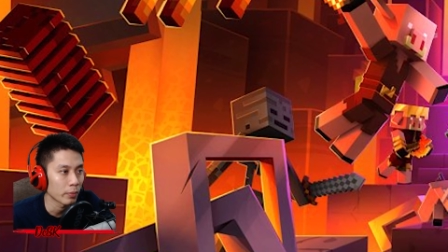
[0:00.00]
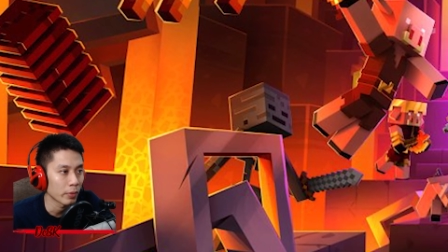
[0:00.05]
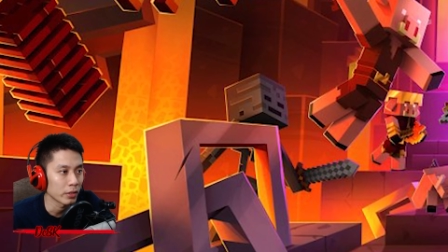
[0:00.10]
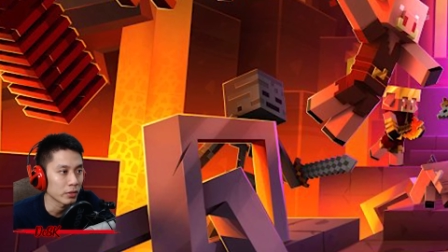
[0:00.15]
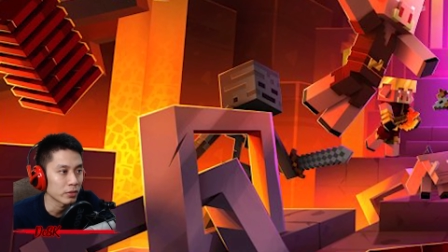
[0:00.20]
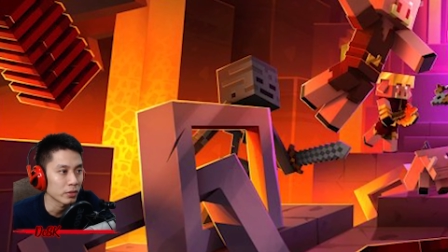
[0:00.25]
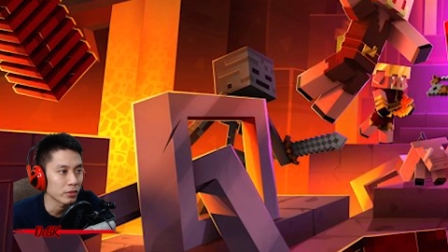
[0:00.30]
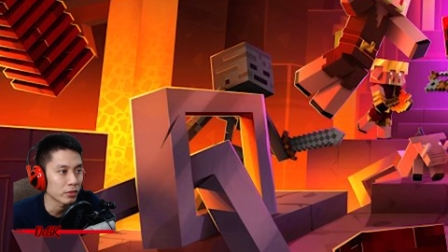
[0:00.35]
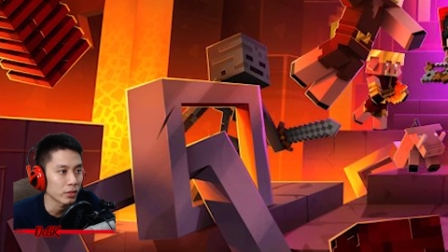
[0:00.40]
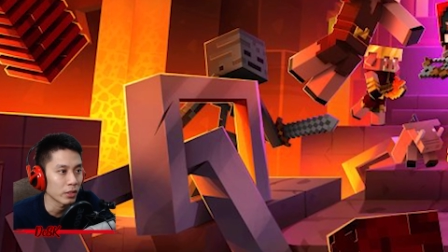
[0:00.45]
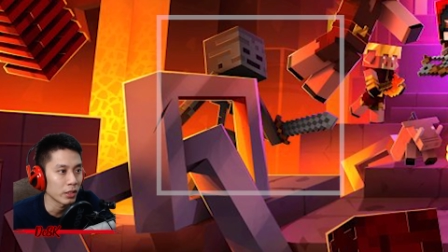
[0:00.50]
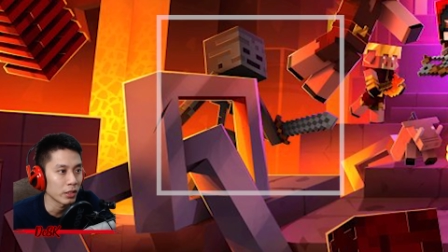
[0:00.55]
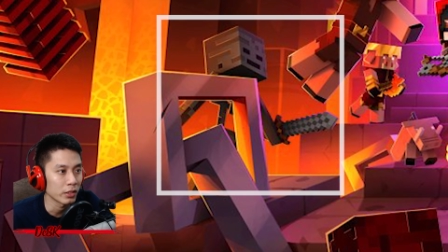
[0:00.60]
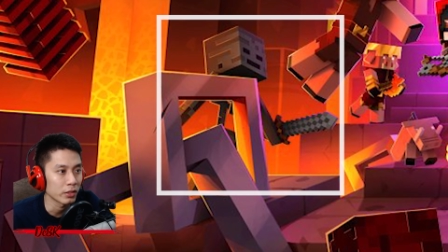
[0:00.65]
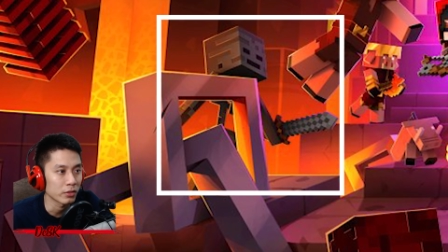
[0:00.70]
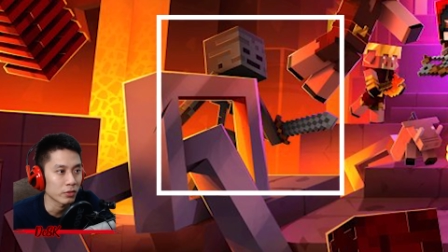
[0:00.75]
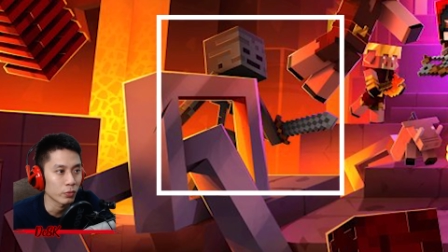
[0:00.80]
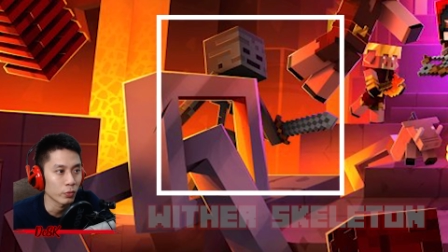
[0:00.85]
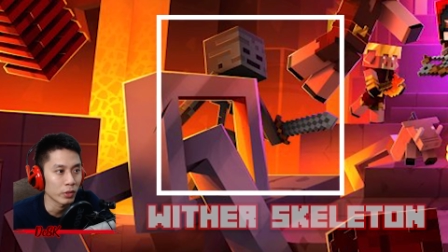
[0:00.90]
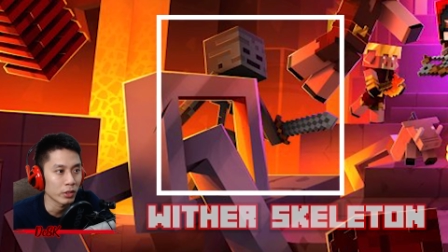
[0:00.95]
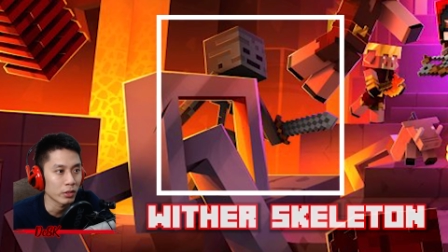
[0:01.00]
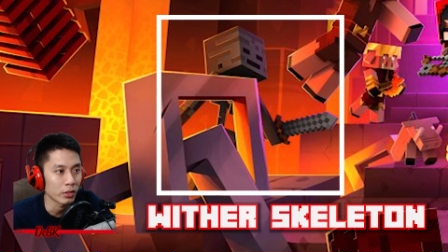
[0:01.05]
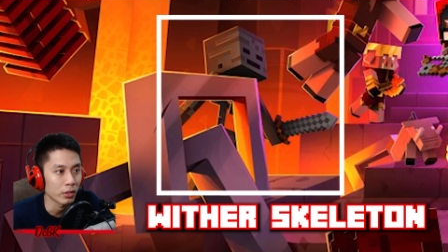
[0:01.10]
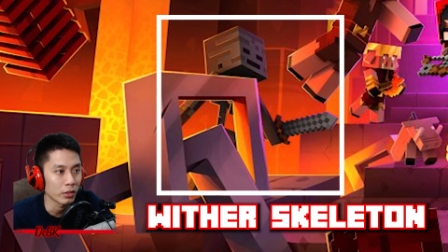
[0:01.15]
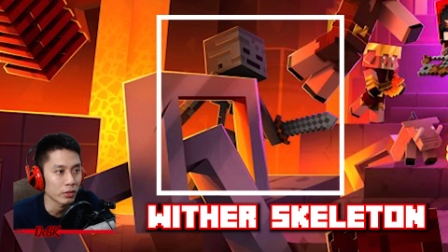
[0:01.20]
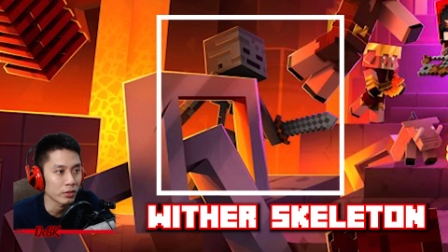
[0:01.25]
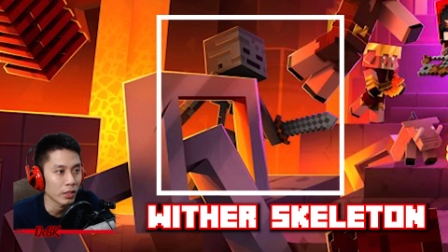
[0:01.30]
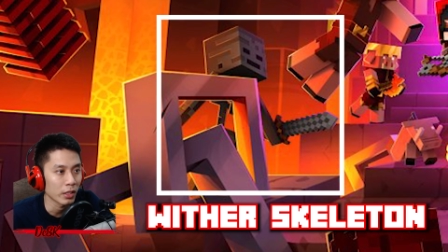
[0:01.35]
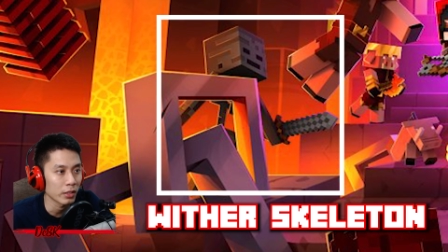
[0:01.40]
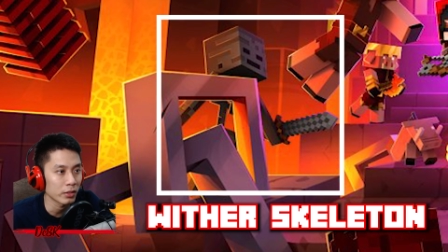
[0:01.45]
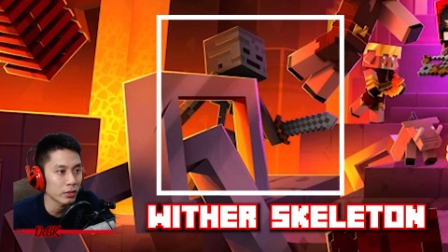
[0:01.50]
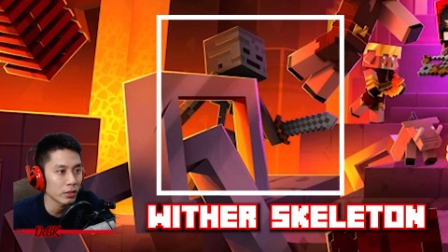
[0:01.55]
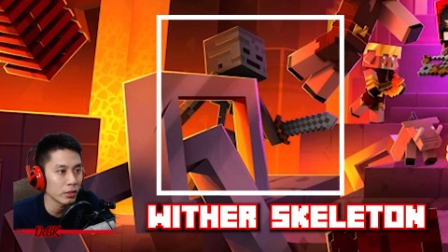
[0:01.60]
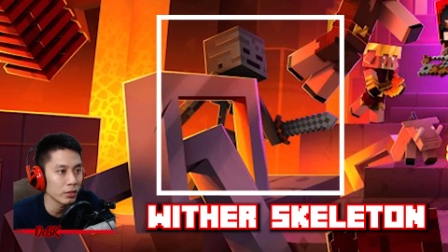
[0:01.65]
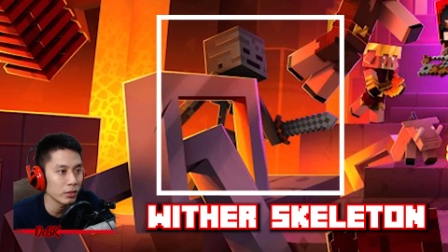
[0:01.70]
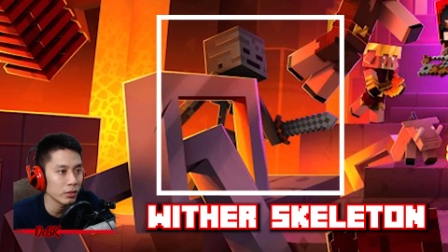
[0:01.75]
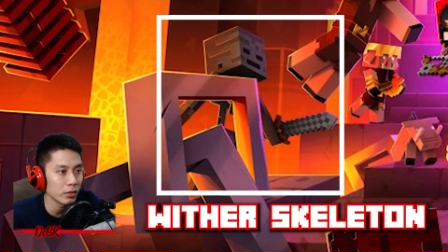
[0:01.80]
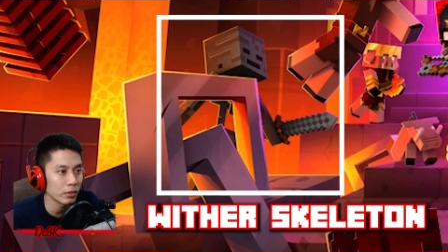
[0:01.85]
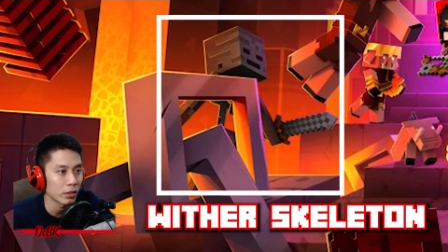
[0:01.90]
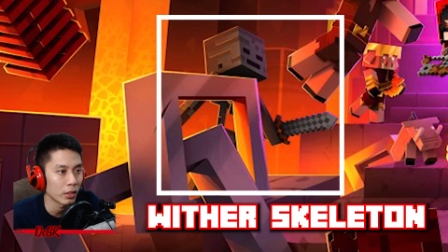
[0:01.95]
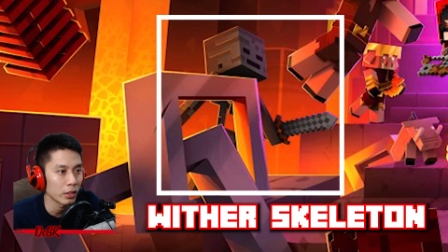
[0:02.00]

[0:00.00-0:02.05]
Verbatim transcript: blazes it is Wither skeleton.